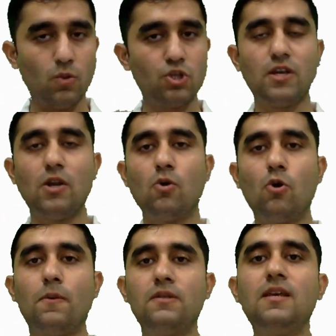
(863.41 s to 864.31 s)
which you
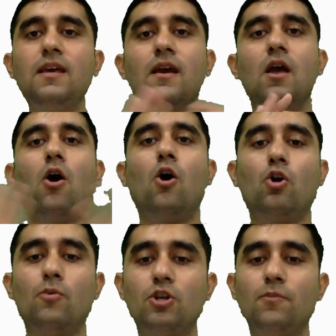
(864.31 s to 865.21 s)
know opens the
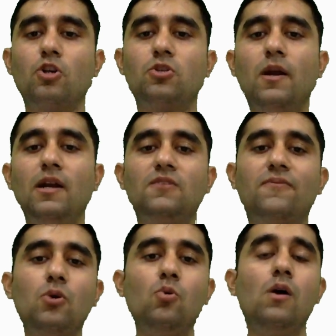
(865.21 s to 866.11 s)
automation possibilities
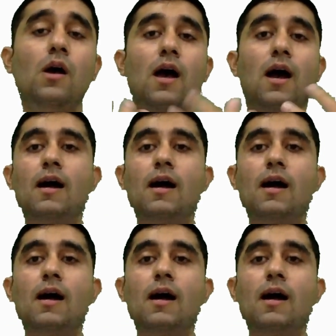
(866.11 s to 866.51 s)
for you,